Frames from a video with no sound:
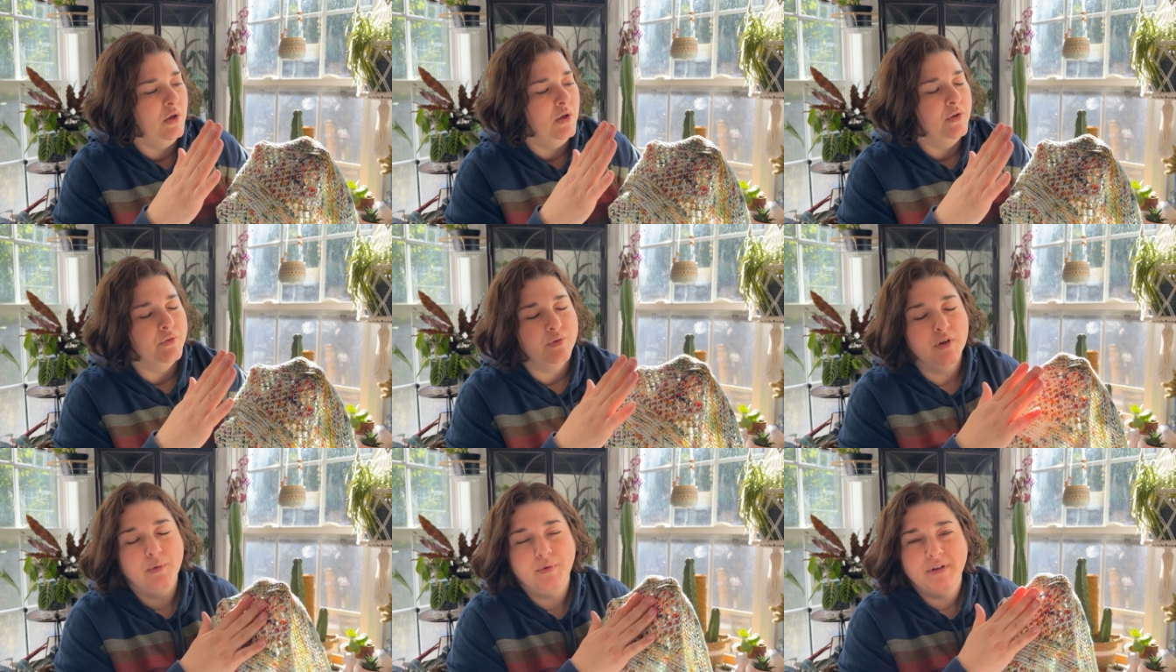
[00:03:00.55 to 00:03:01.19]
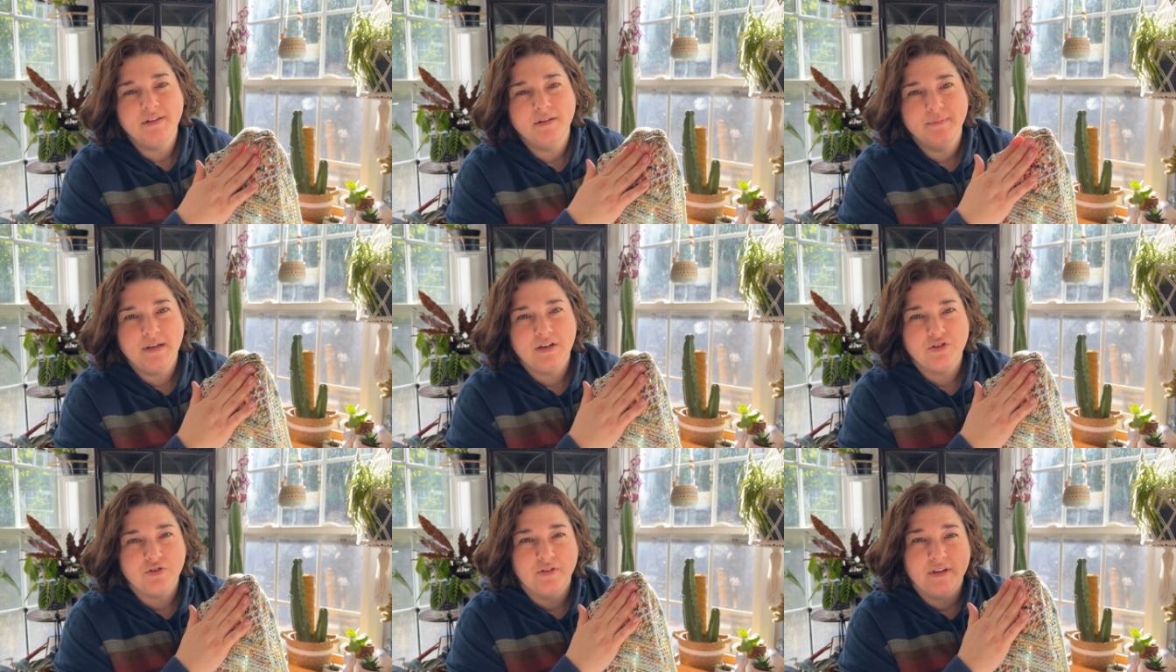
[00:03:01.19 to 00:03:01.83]
So I wanted to
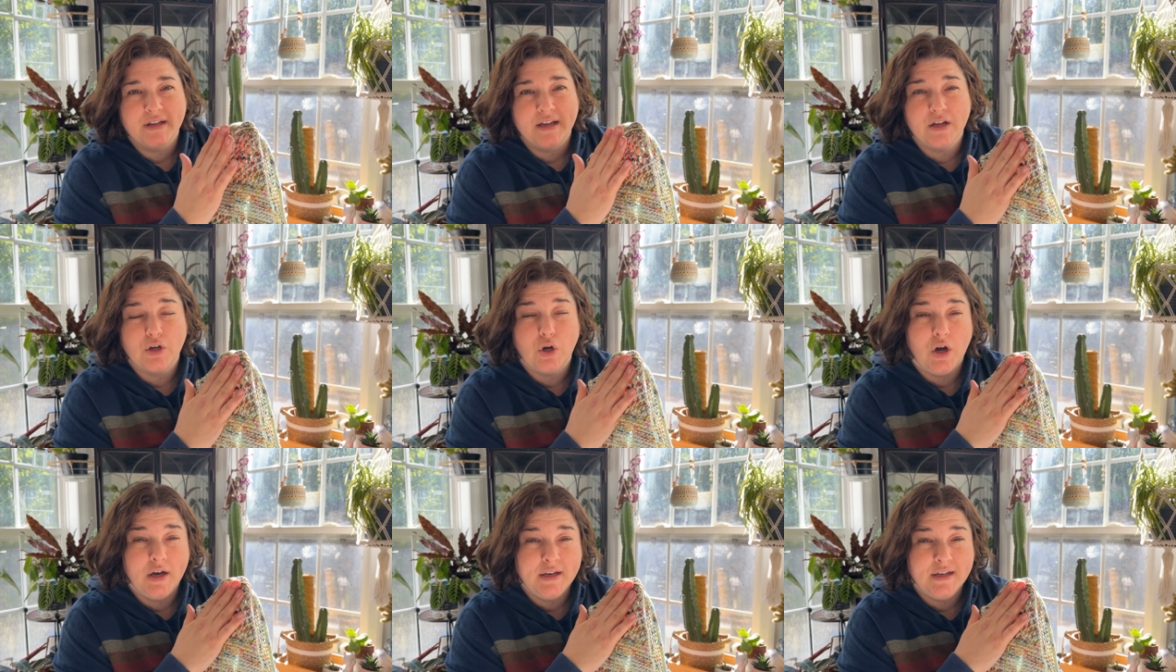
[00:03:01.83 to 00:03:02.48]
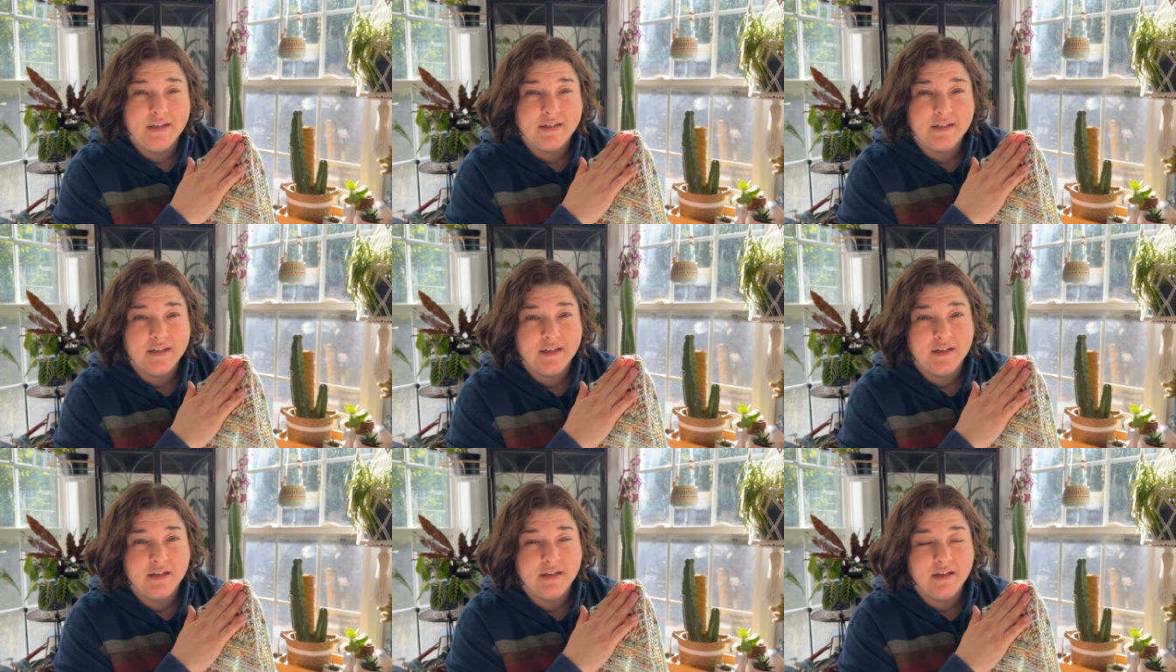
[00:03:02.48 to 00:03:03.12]
make sure that I caught it
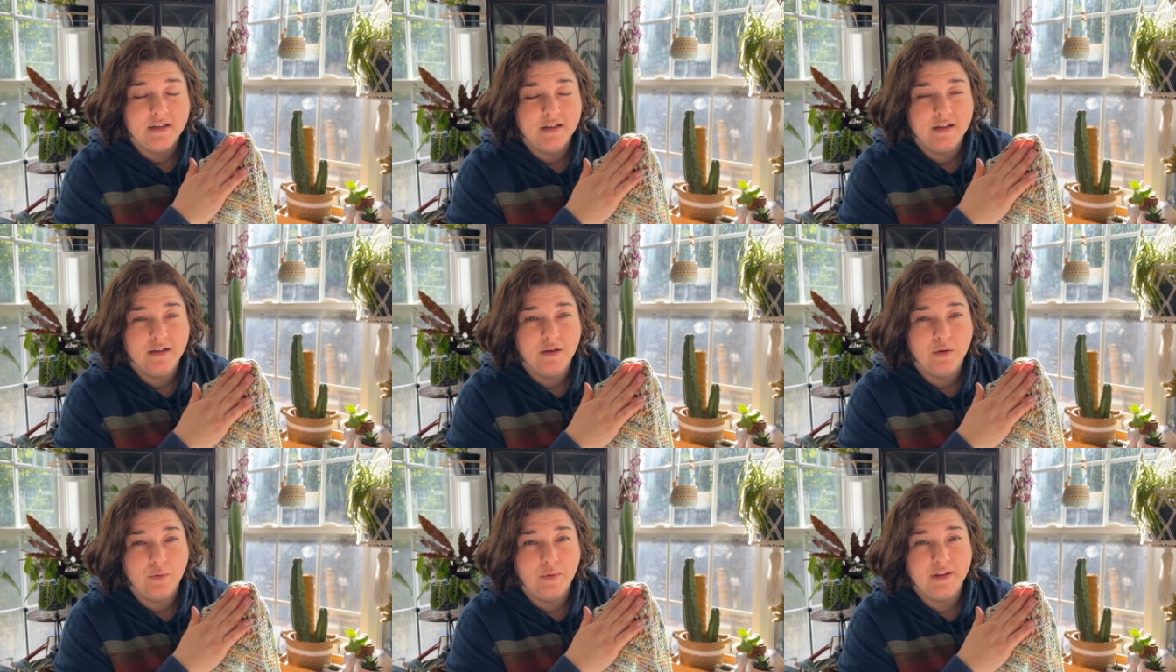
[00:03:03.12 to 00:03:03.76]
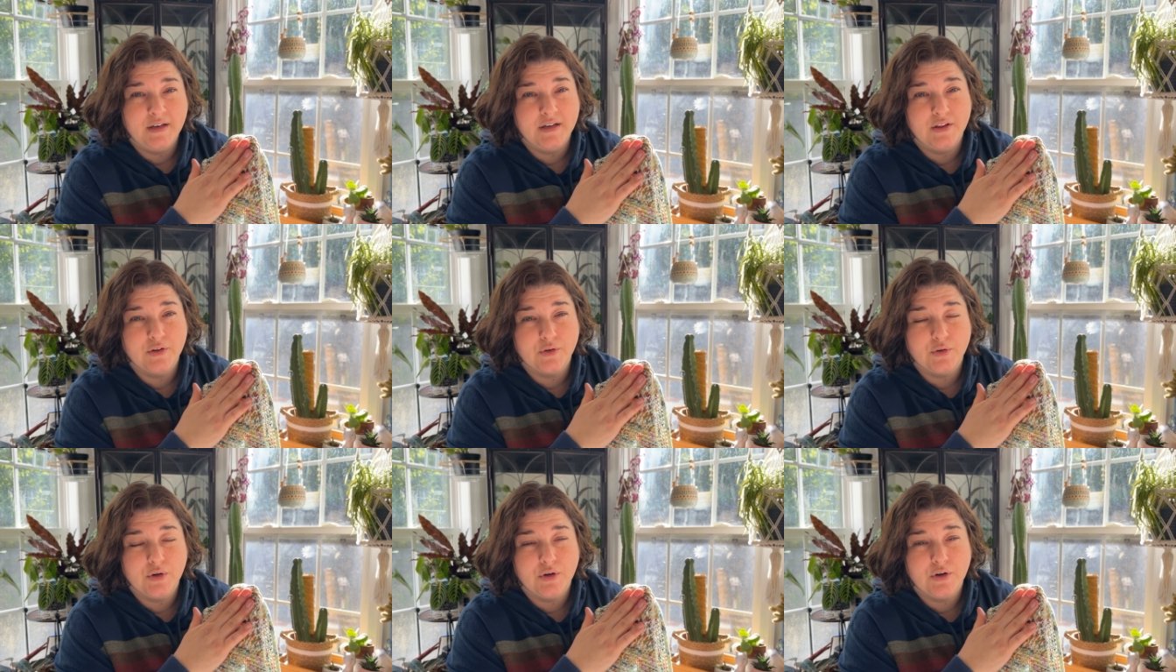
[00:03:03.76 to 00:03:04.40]
with another
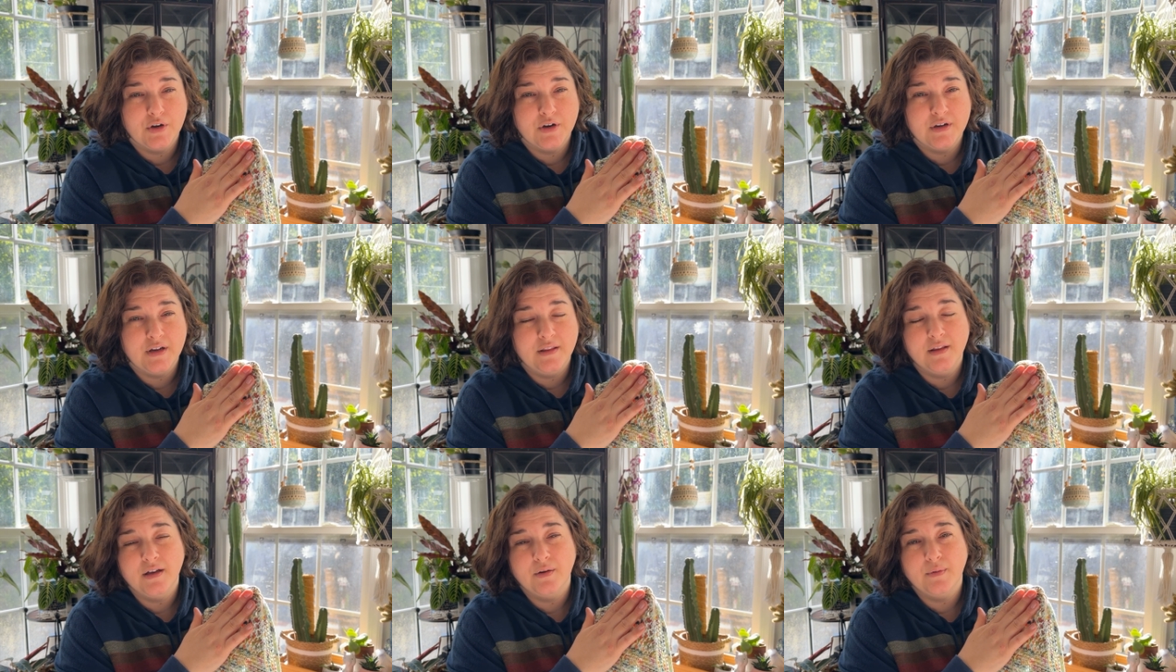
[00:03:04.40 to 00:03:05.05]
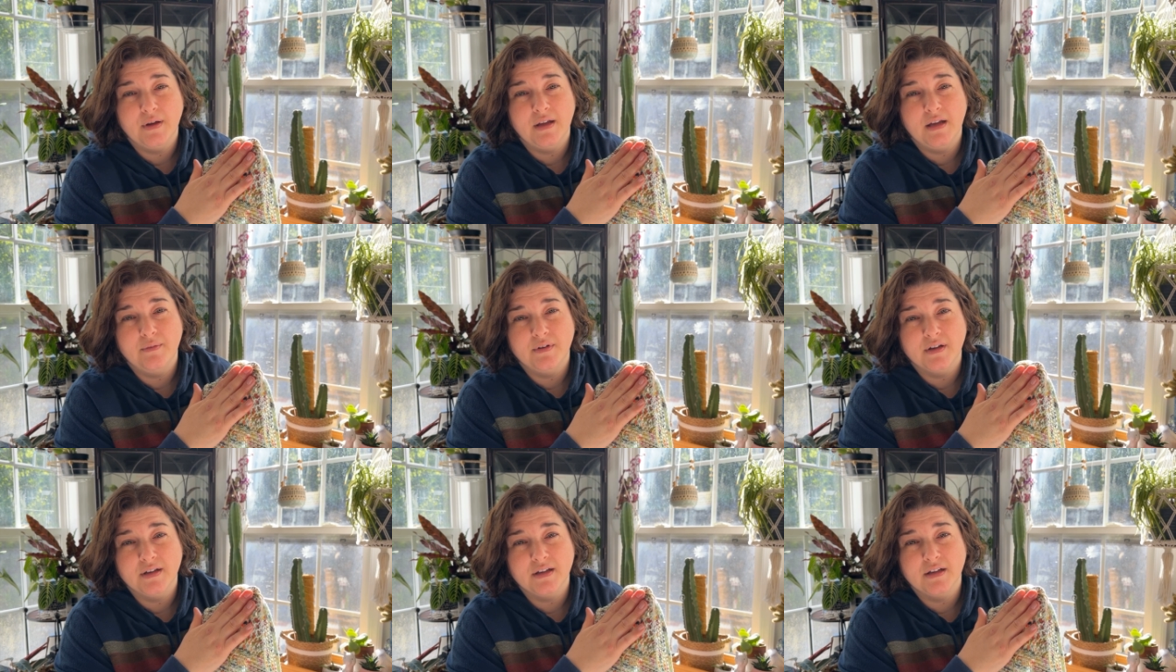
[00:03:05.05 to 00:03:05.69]
yarn and that way it would
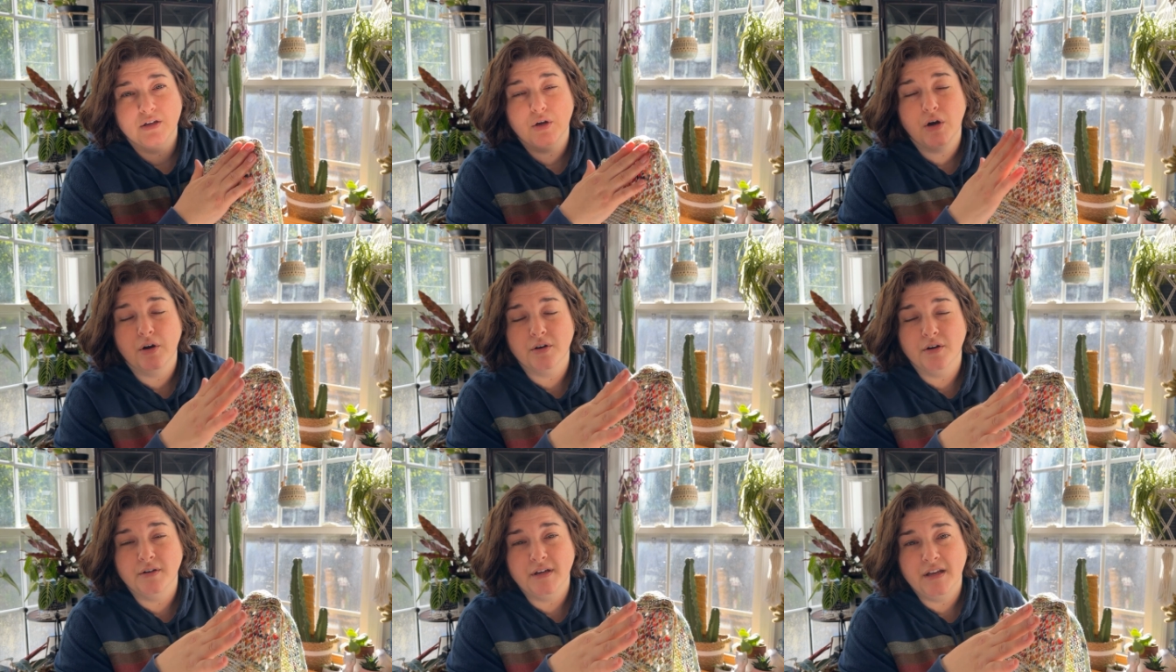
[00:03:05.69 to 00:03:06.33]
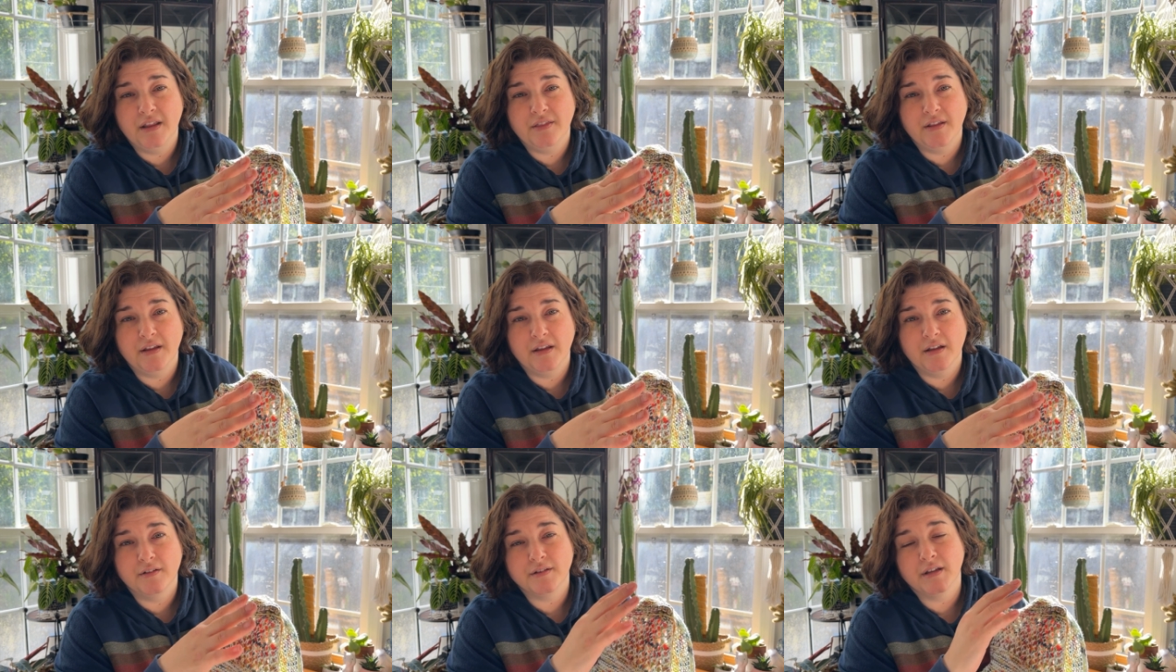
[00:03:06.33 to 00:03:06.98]
not get caught on
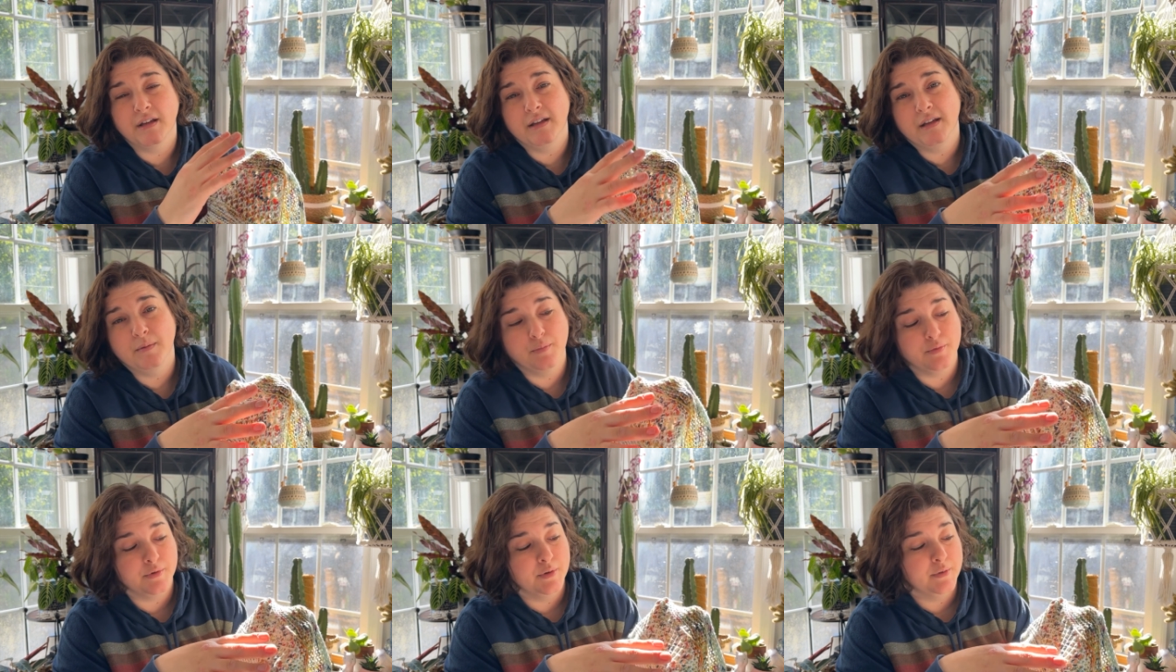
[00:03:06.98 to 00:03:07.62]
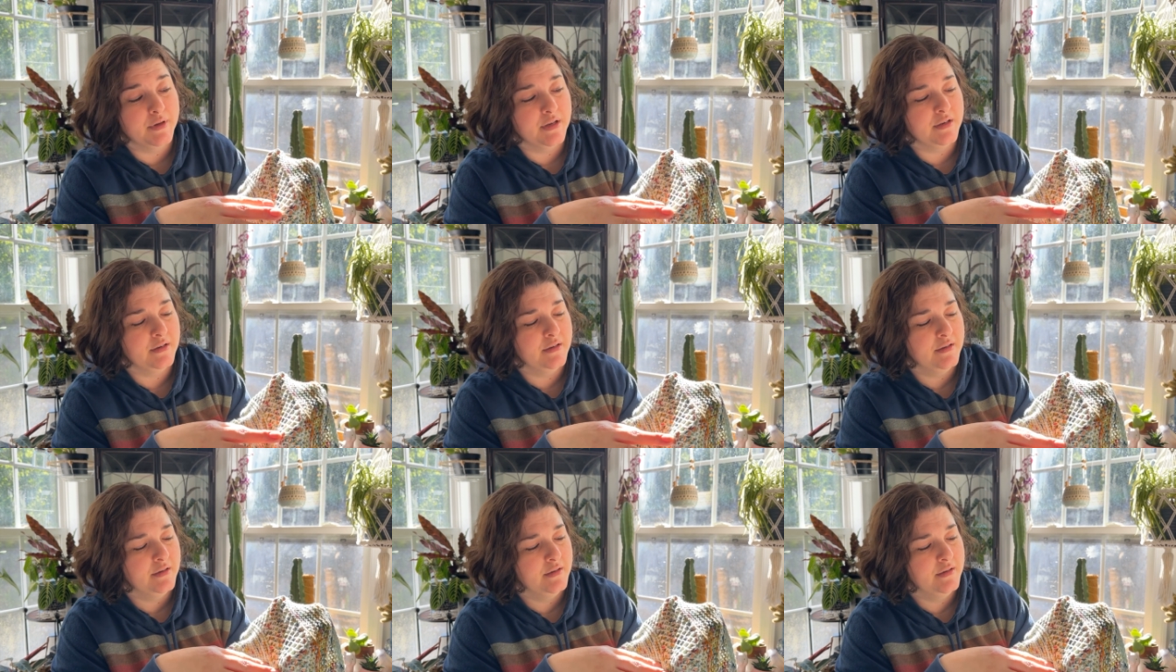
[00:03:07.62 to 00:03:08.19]
anything else and get broken.